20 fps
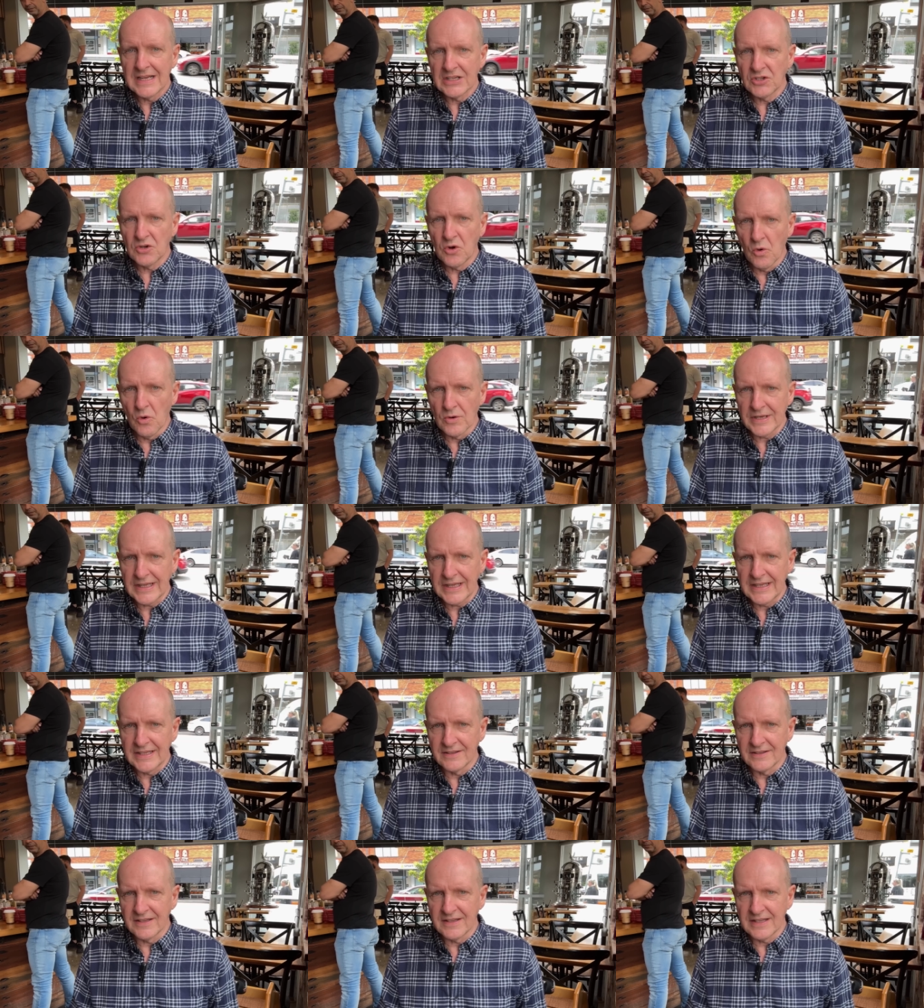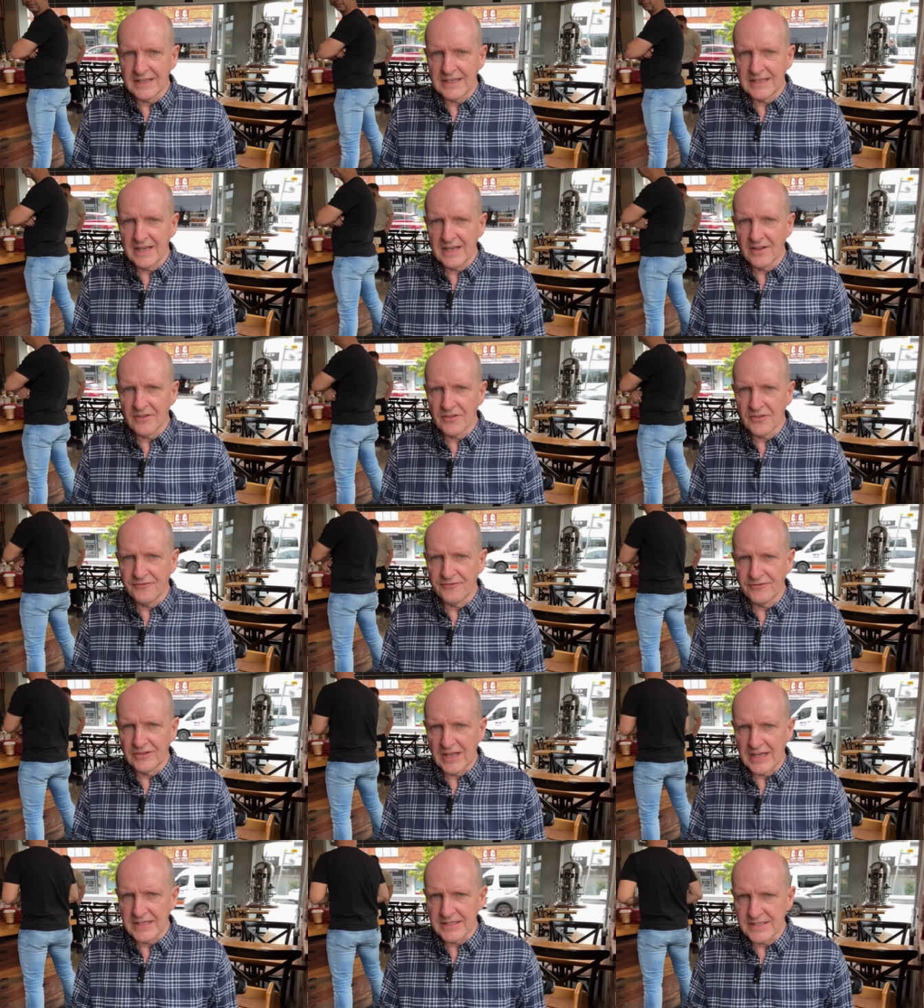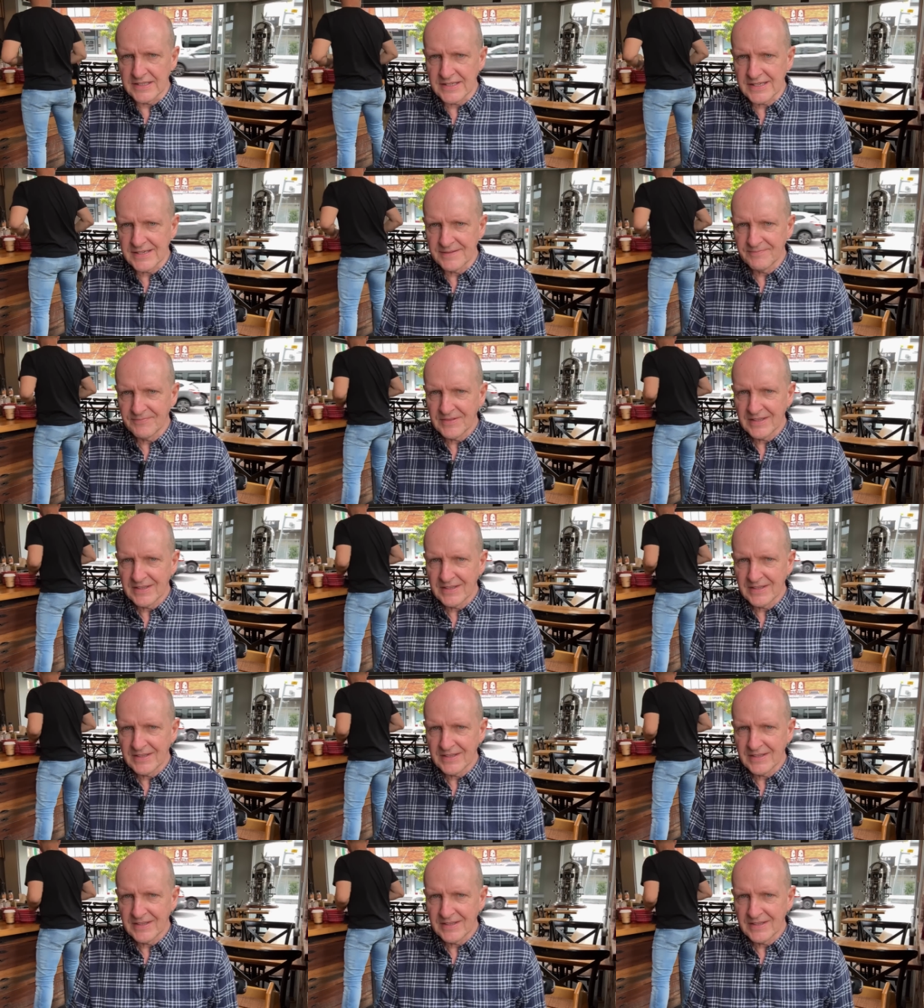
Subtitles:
caught in the floods.